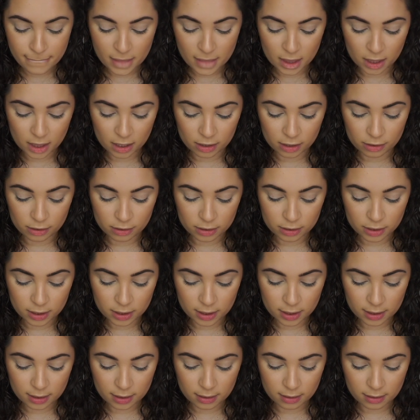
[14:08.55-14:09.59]
my god.
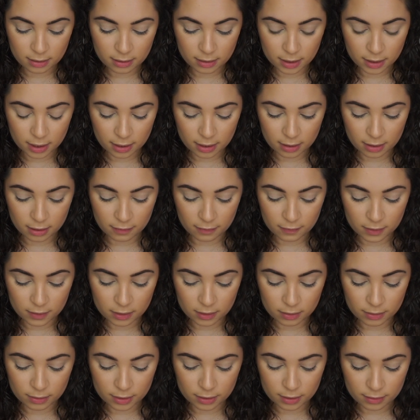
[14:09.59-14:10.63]
Literally, I can't even
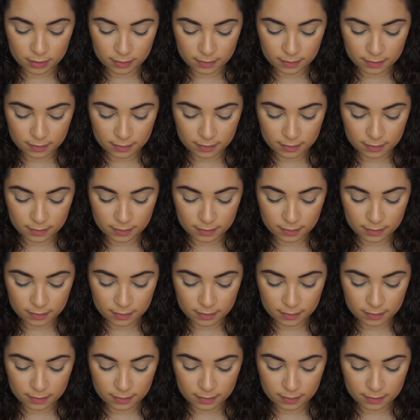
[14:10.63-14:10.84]
yell at you.